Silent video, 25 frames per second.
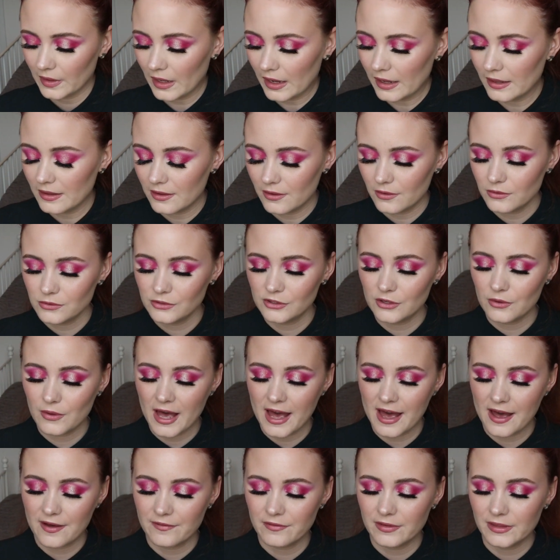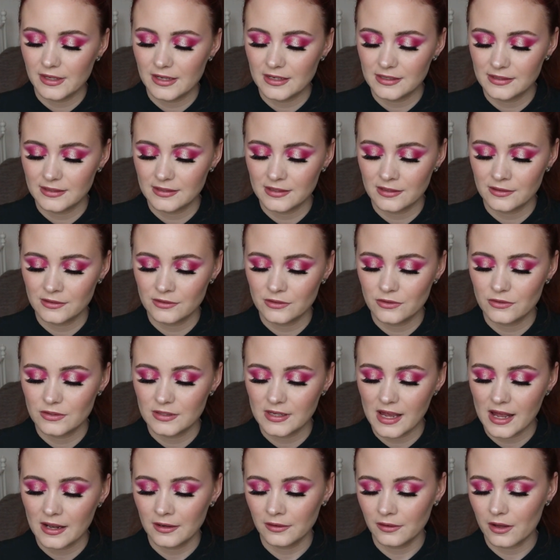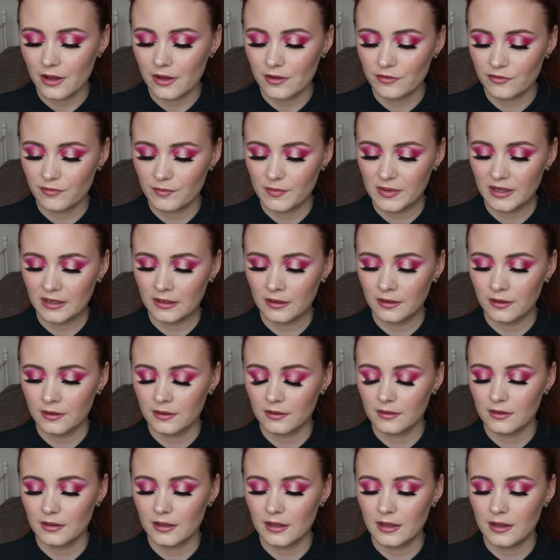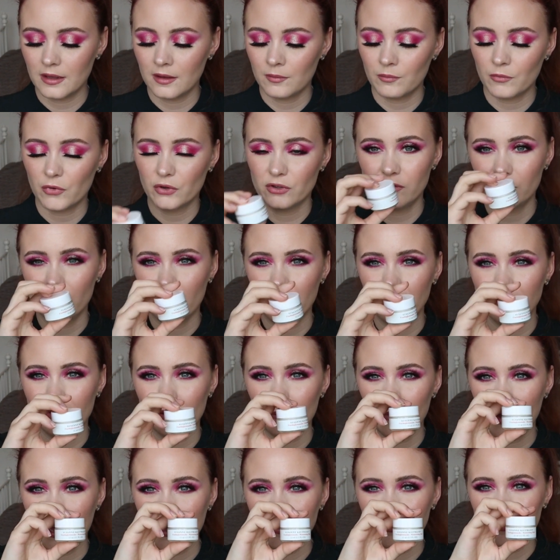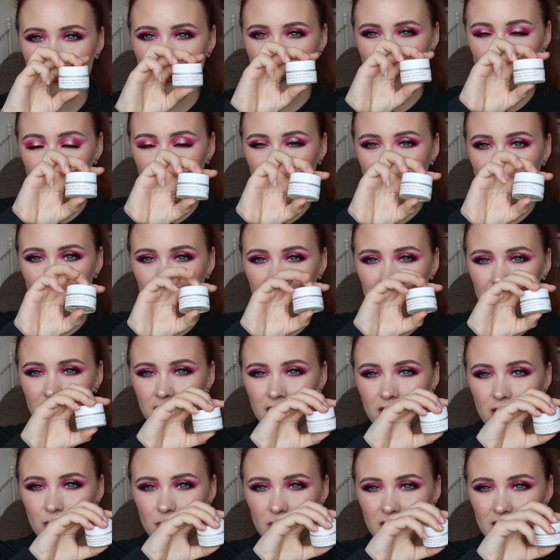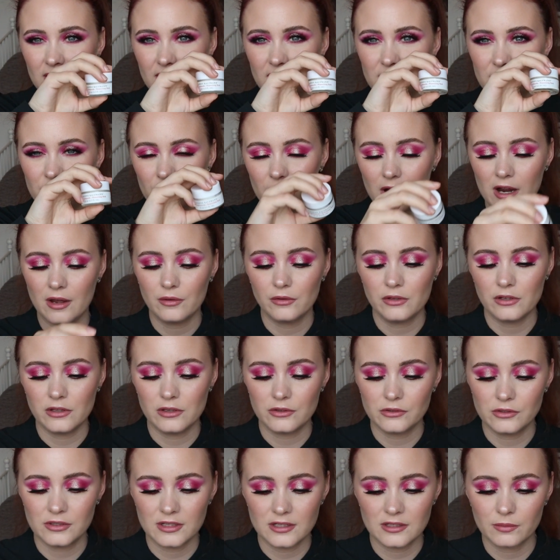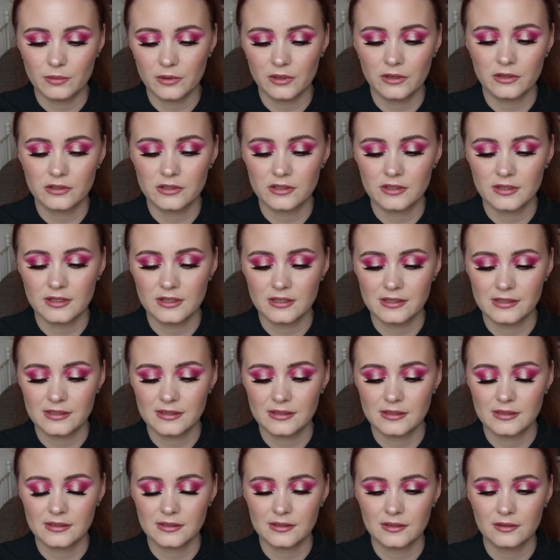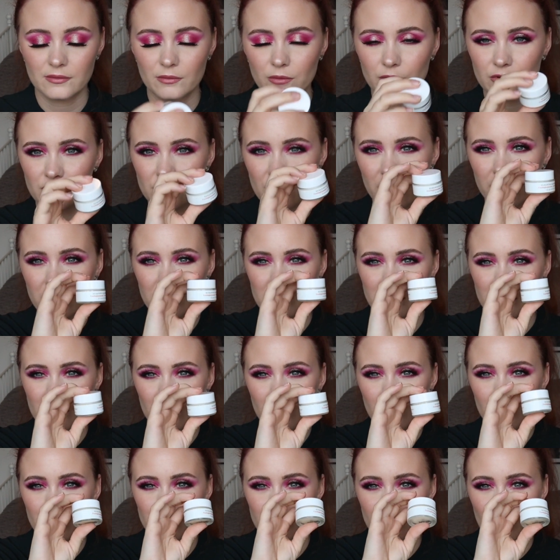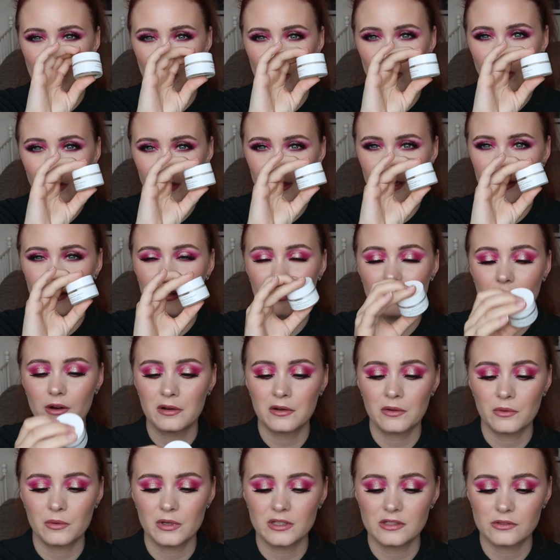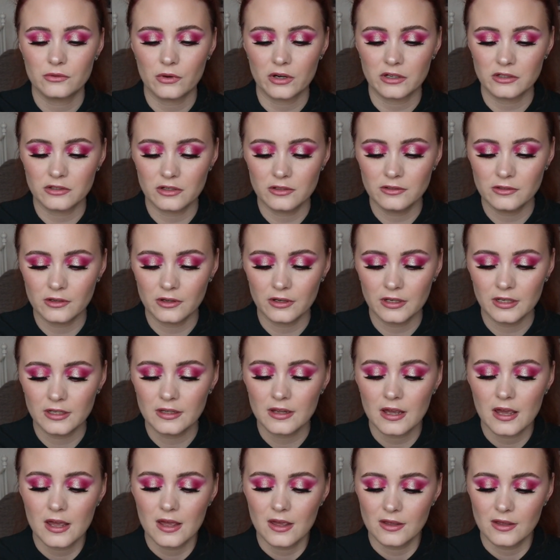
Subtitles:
I also have this Suzanne Kaufman moisturizing mask. I'm not completely sure how to use this because this jar is so small that there are no instructions on it,